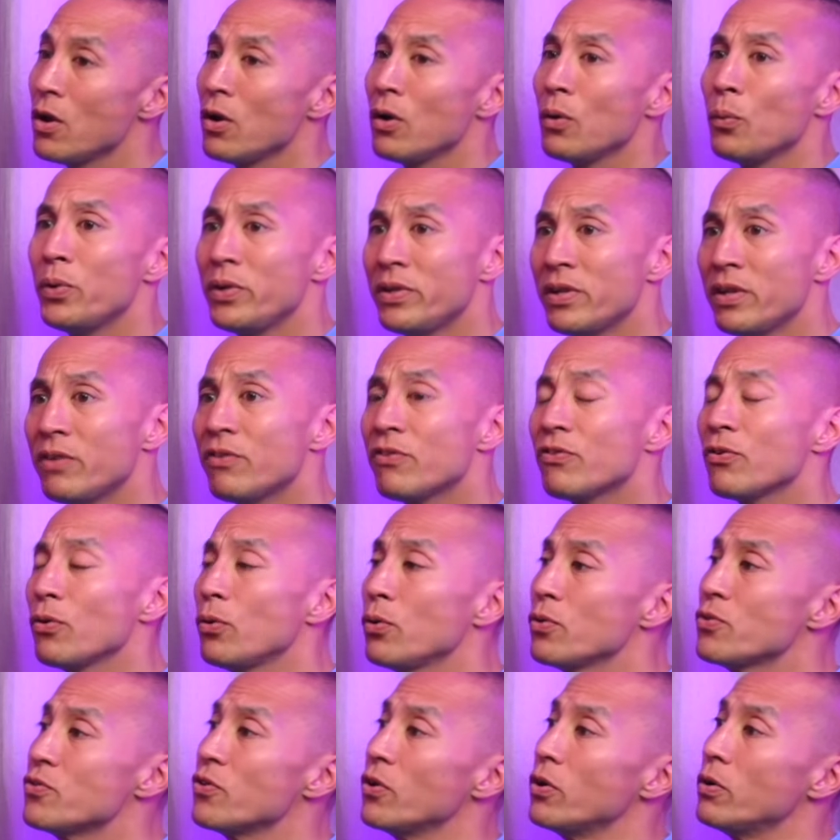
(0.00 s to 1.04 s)
We did
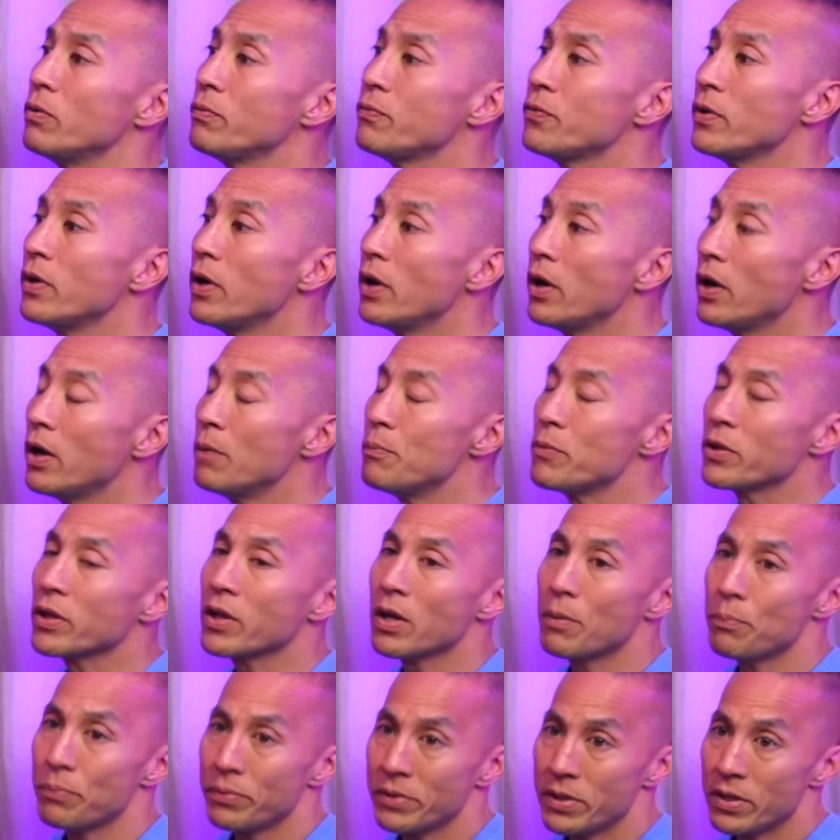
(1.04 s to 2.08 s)
sort of. The
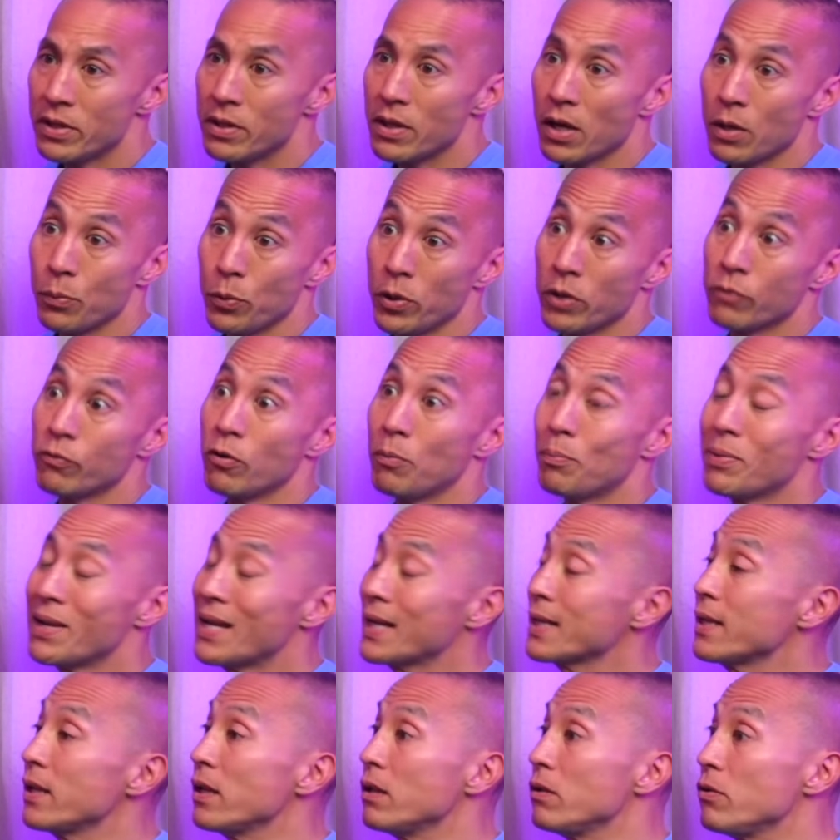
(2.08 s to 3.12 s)
company that I work for, Black
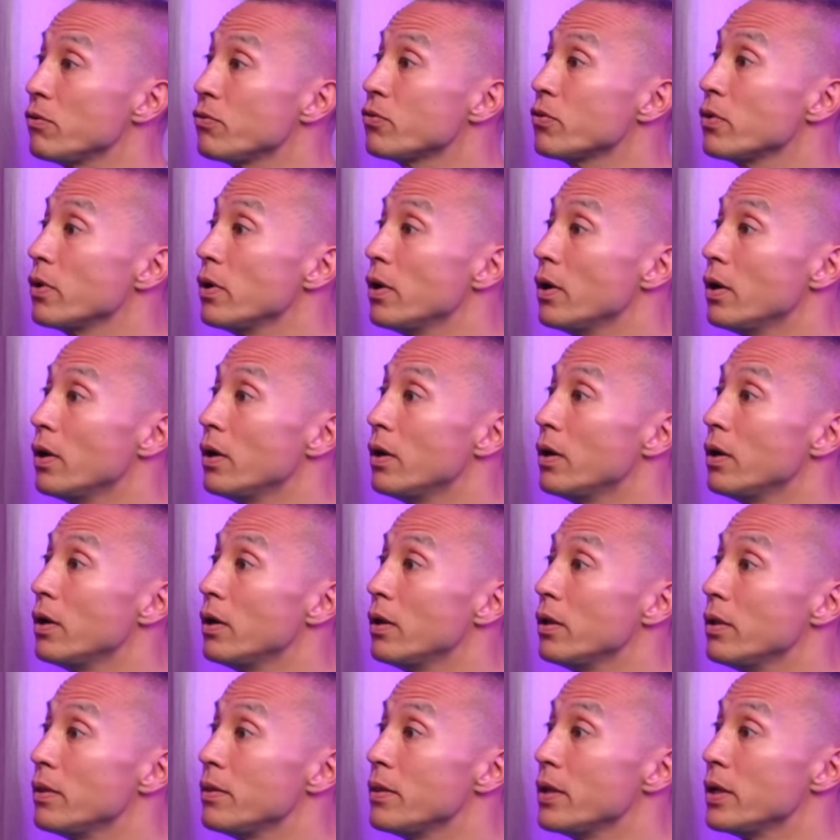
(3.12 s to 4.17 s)
Hills,
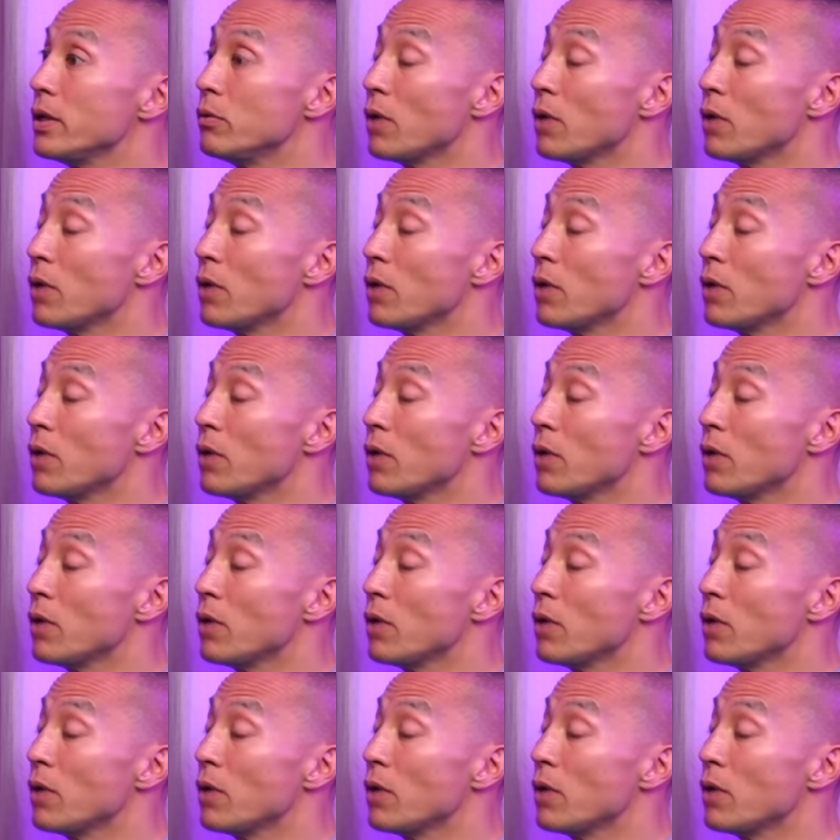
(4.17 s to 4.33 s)
they'd